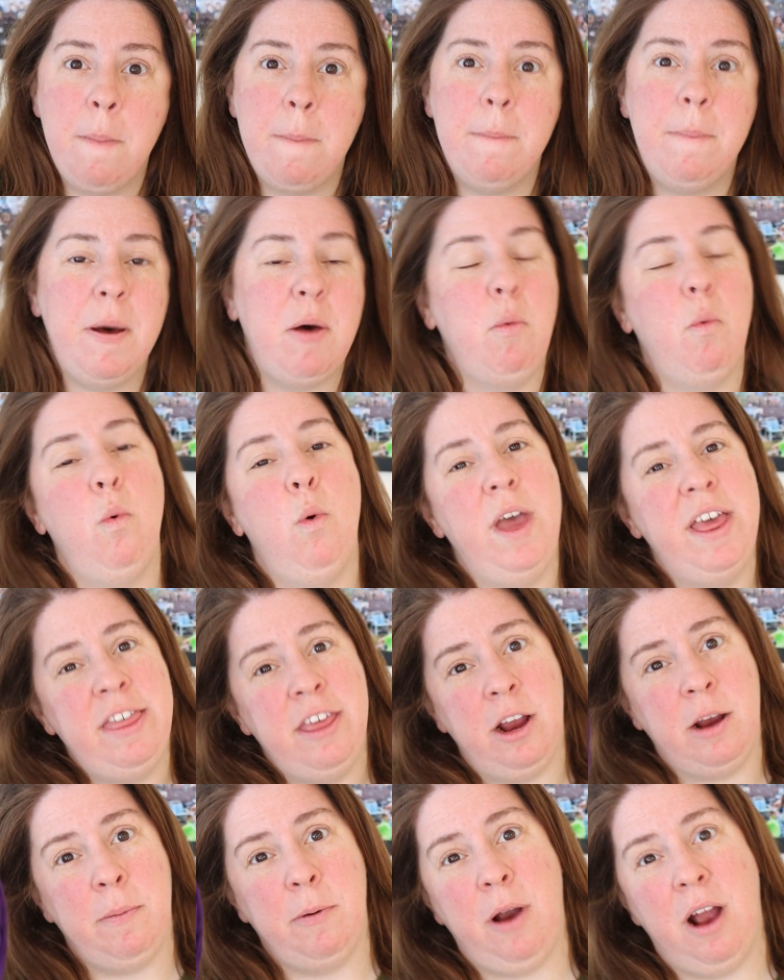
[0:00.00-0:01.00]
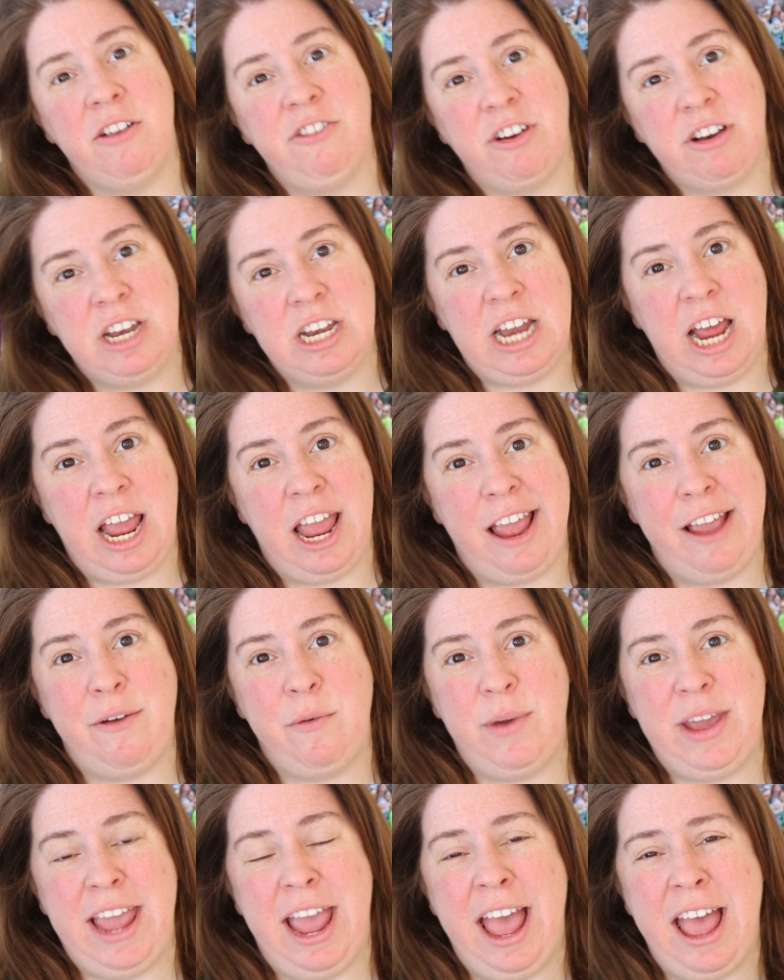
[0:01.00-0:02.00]
But with our project today,
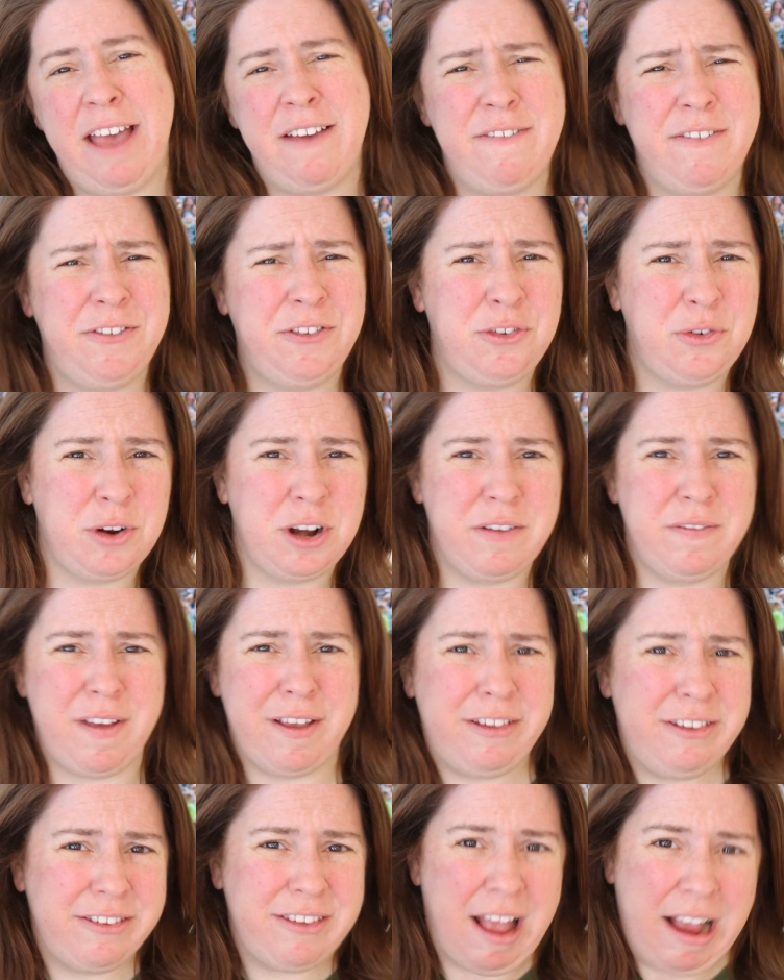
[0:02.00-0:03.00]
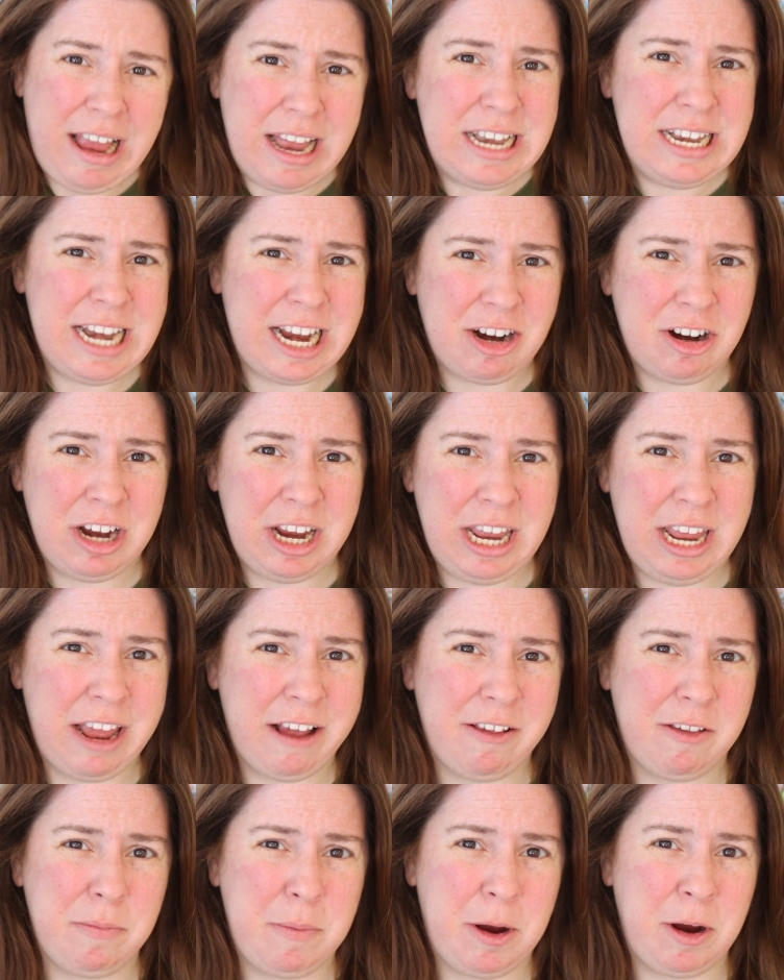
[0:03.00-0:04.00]
we have sort of a secondary
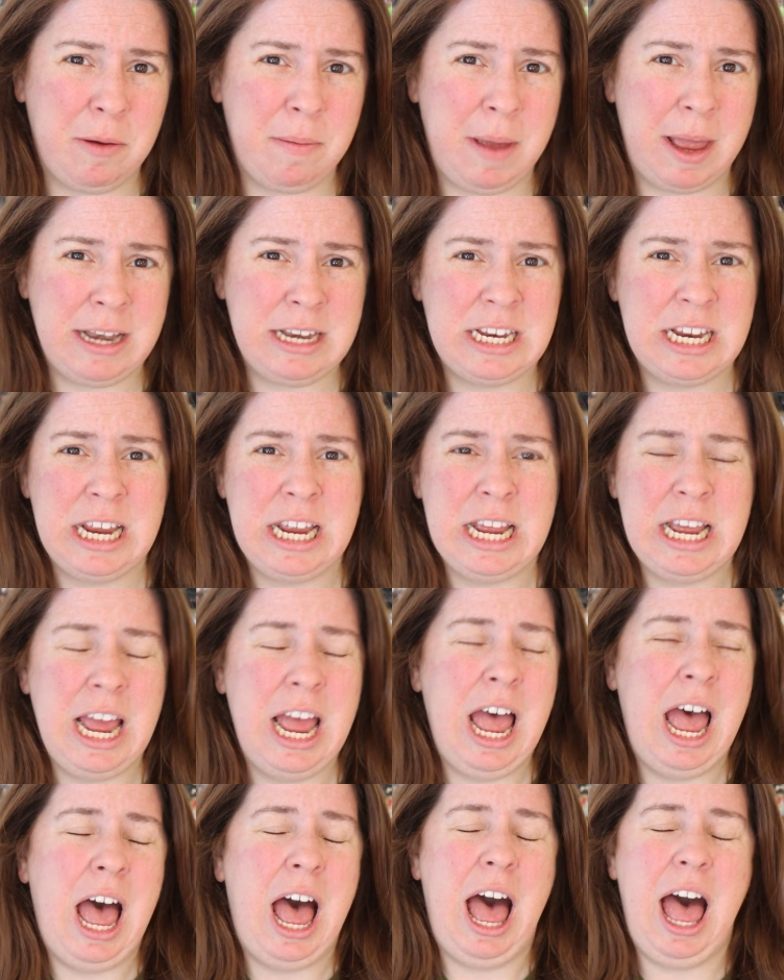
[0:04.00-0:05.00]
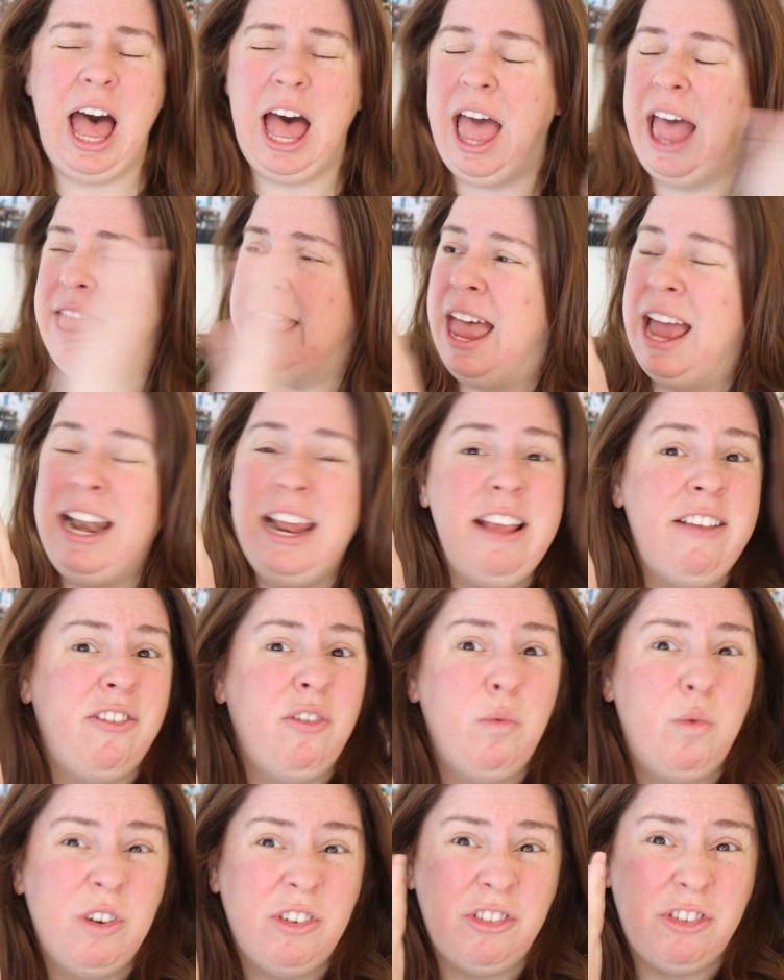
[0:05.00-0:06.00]
experiment, uh, and that
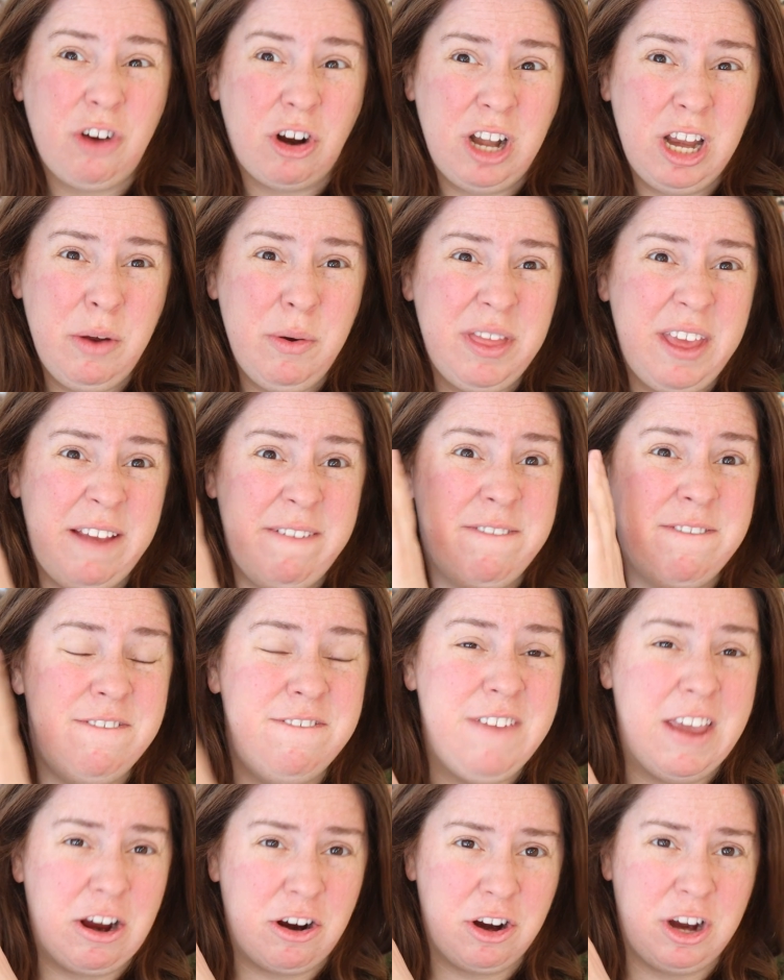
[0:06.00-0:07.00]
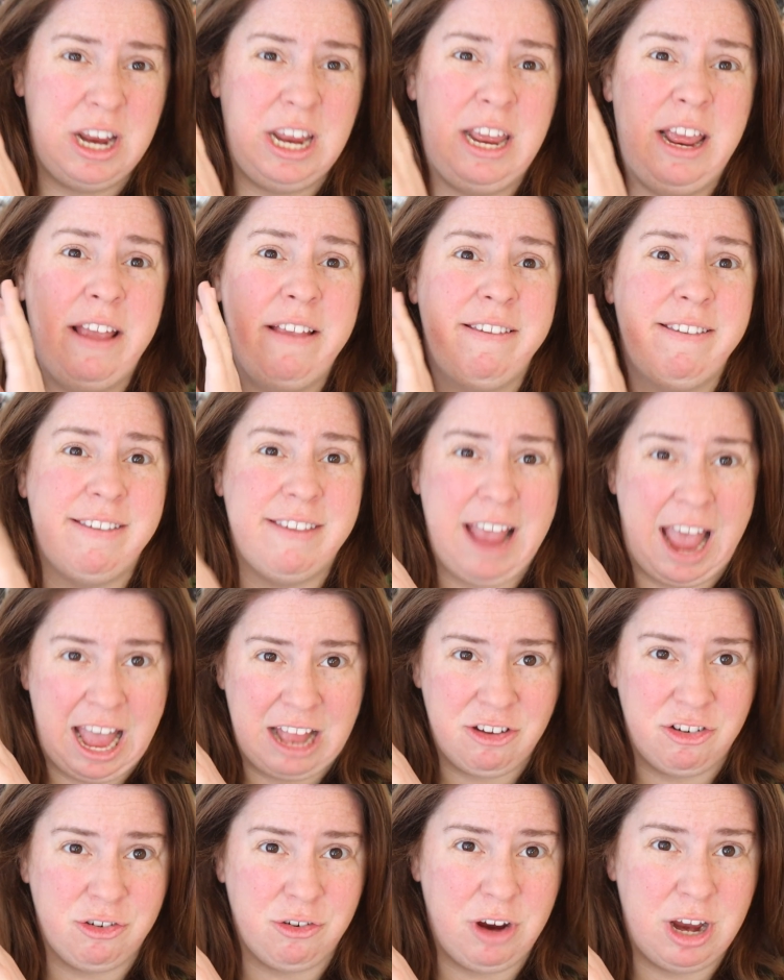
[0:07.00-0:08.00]
is we're starting with a very
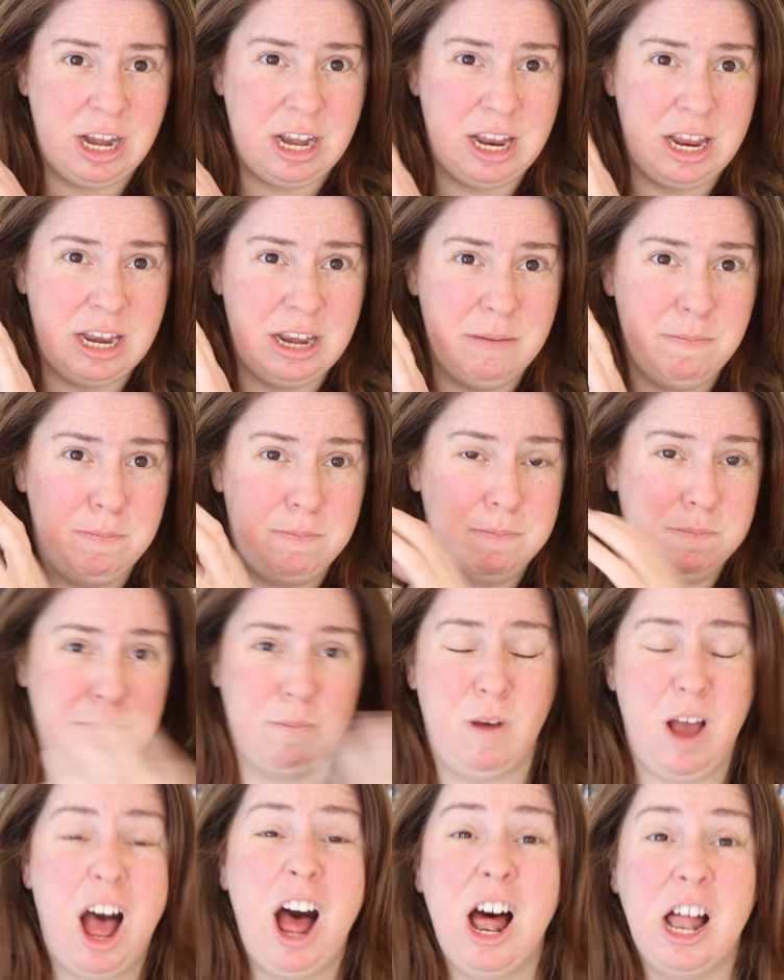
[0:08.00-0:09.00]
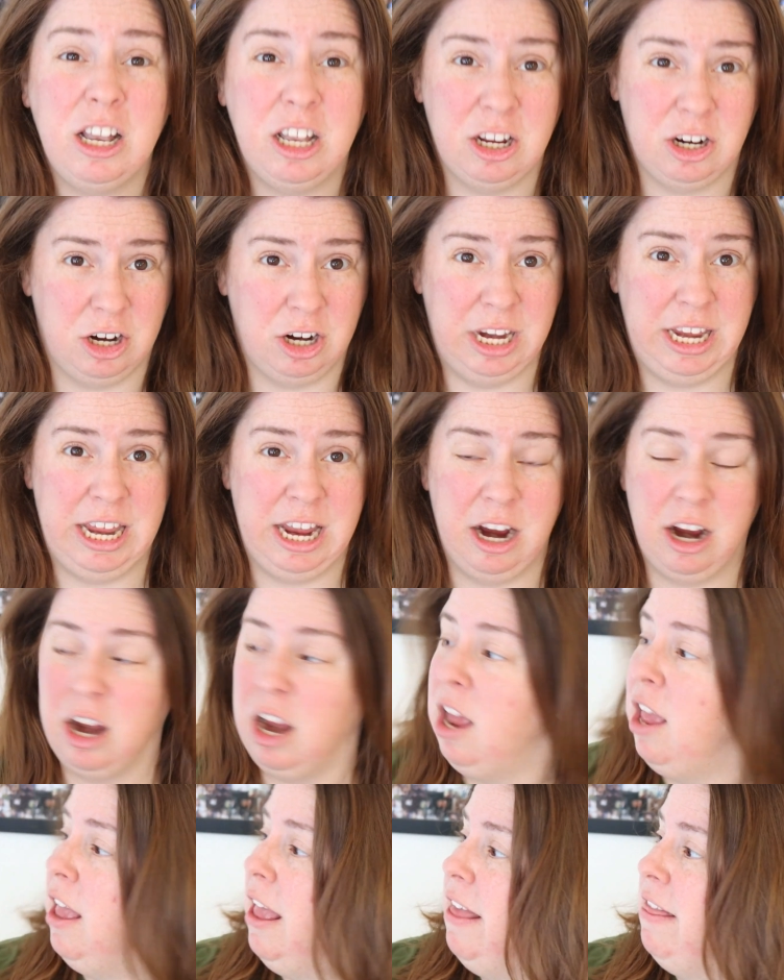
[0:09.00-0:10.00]
saturated color
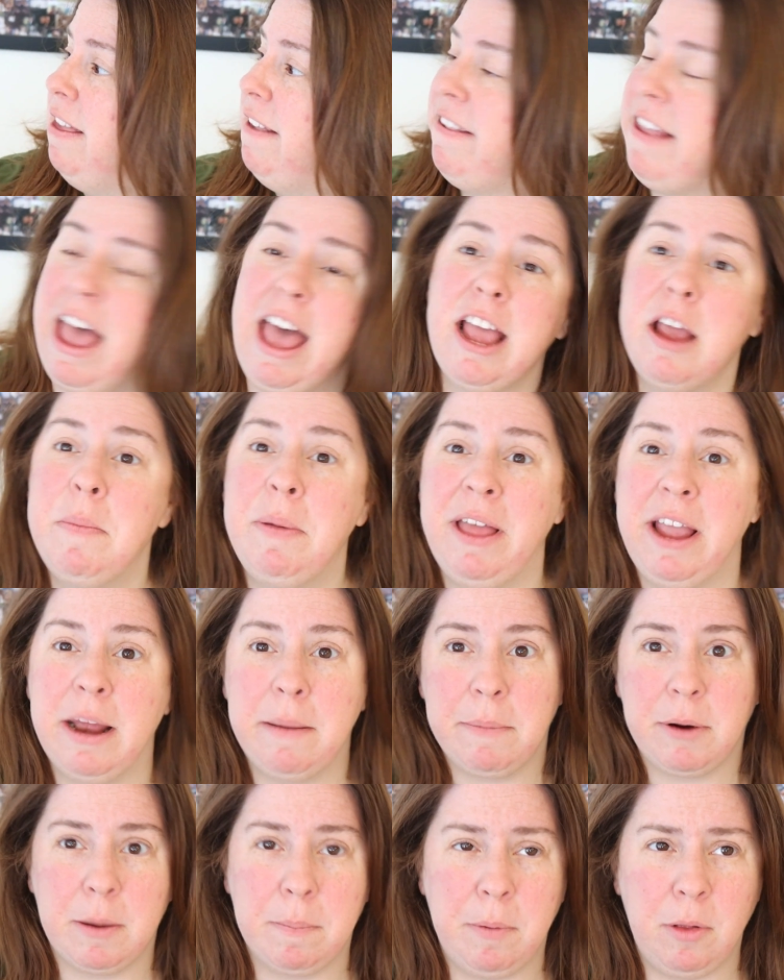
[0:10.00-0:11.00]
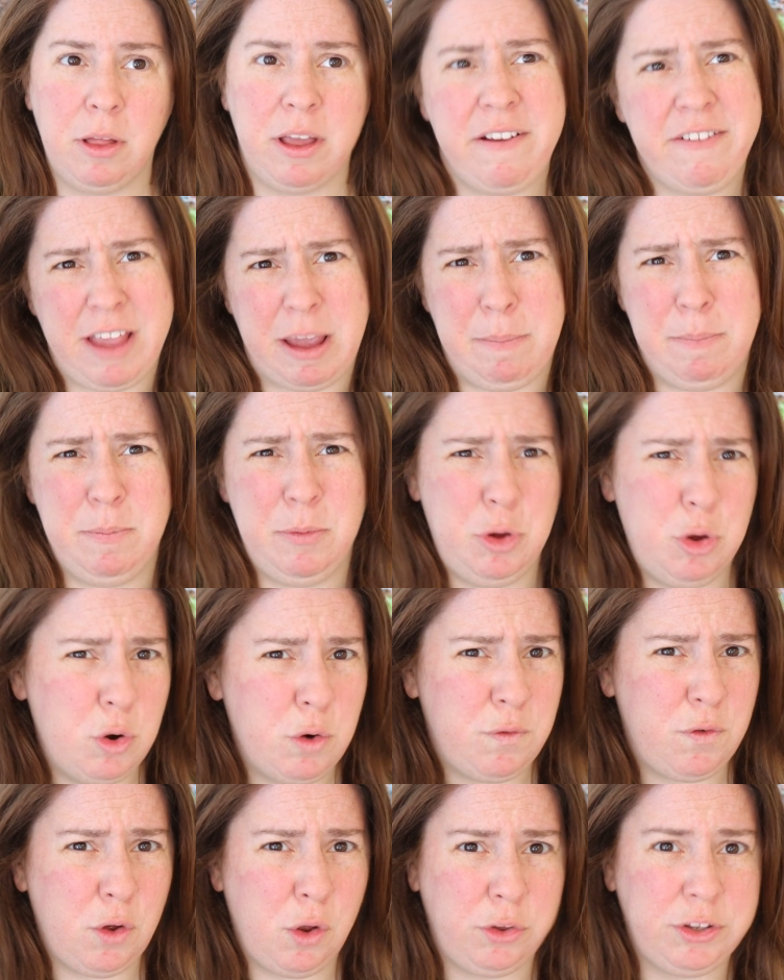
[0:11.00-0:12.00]
here. This eggplant purple is a
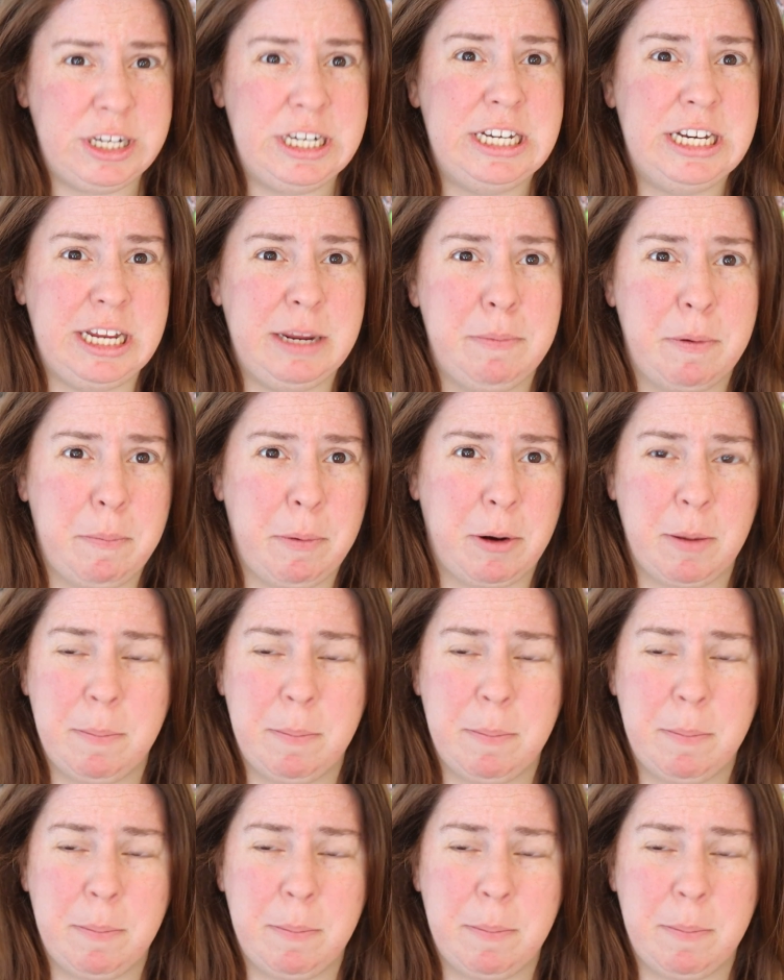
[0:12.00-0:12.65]
beautiful deep